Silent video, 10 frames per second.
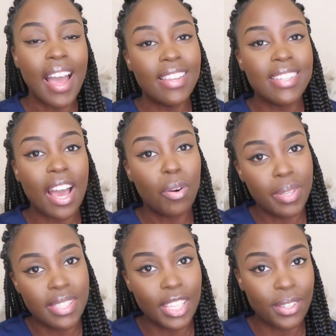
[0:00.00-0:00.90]
And I'll
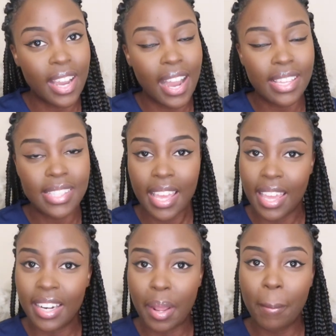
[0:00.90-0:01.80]
be seeing you guys
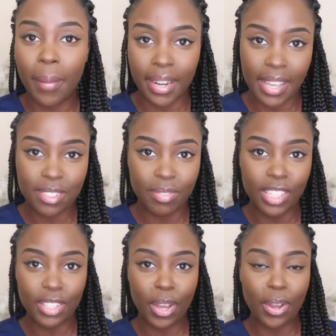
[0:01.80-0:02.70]
in my next
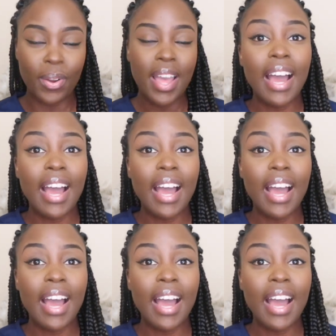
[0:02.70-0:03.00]
video.